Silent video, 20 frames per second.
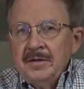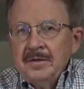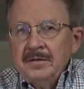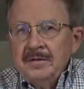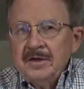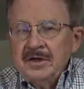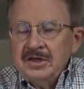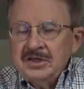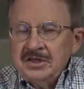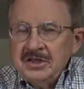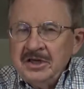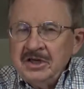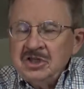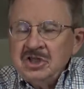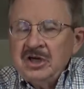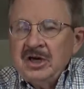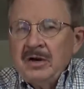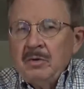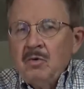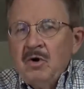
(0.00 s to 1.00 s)
The
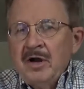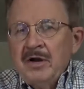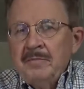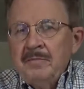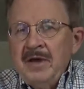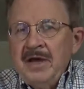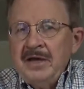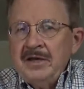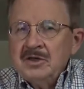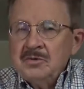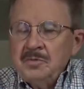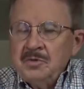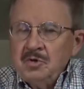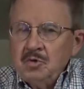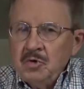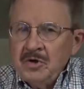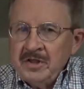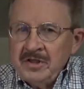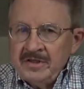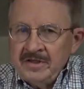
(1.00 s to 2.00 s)
distinction I want to make is
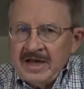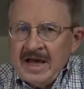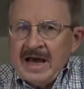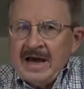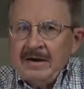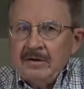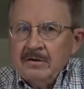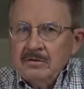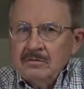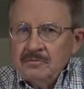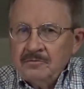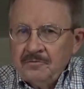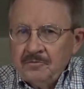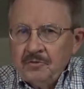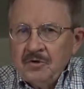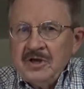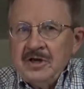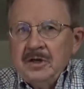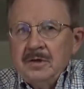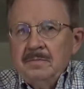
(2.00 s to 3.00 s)
between that
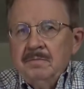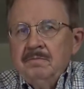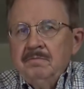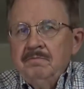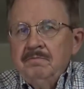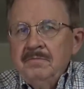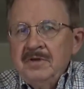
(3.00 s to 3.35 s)
freedom,